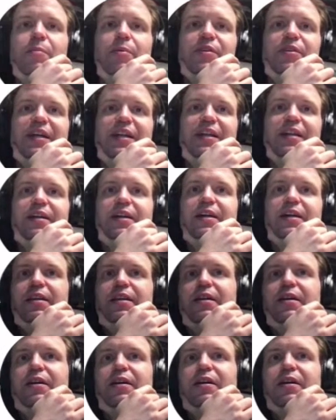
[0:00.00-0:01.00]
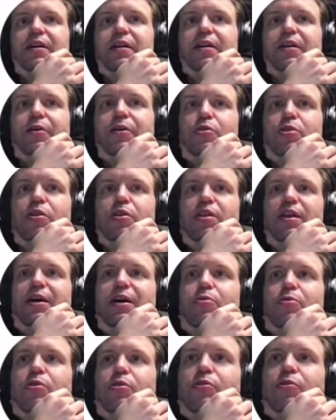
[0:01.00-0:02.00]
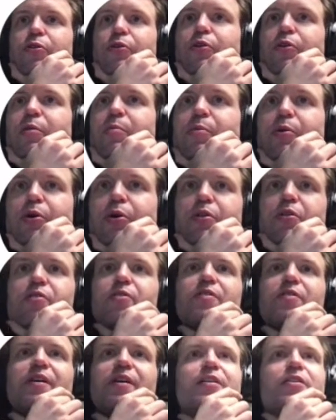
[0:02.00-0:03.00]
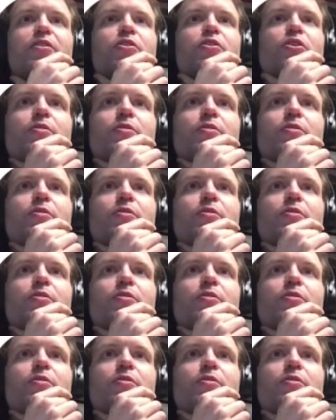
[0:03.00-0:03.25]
then again, there's 1,000 early bird tickets.